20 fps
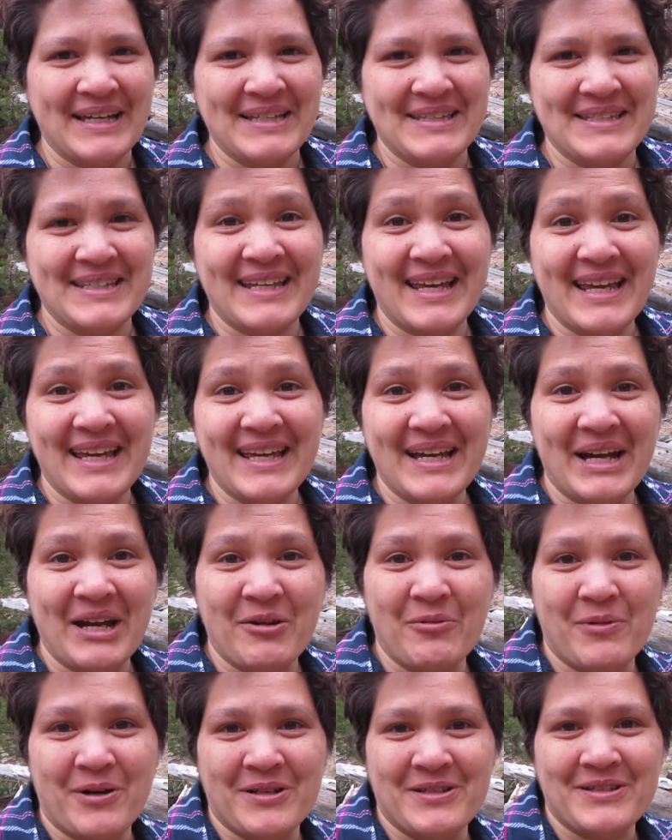Today I
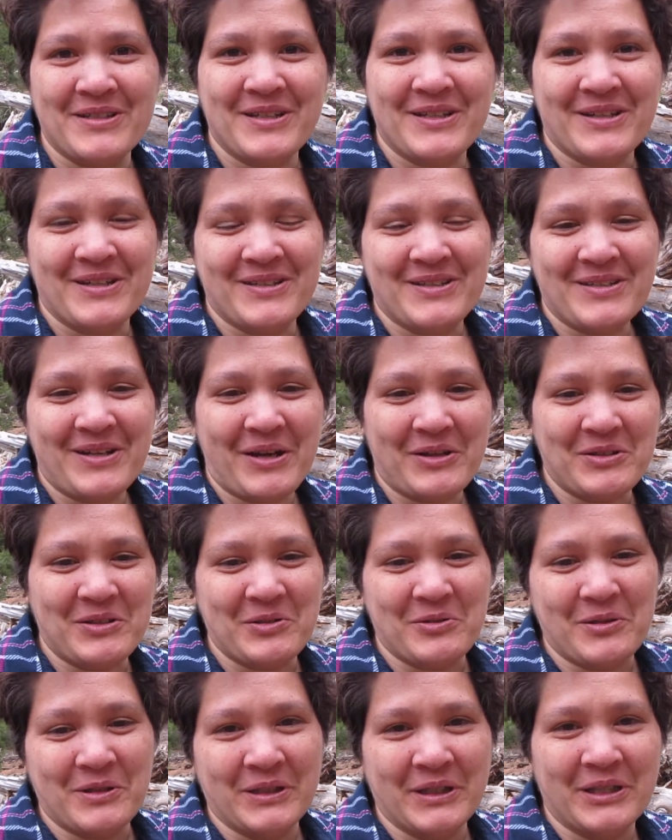want to talk to
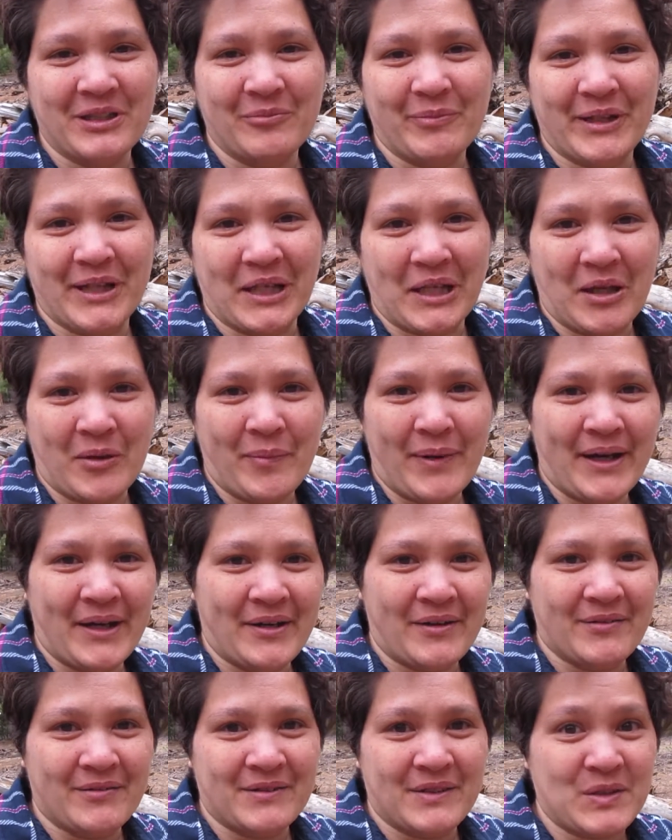you a little bit
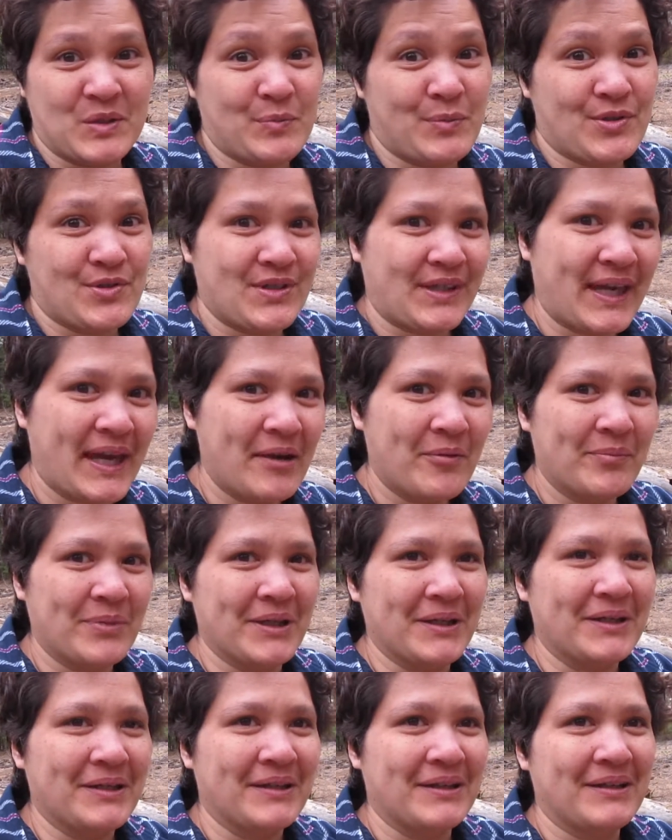about dispersed camping.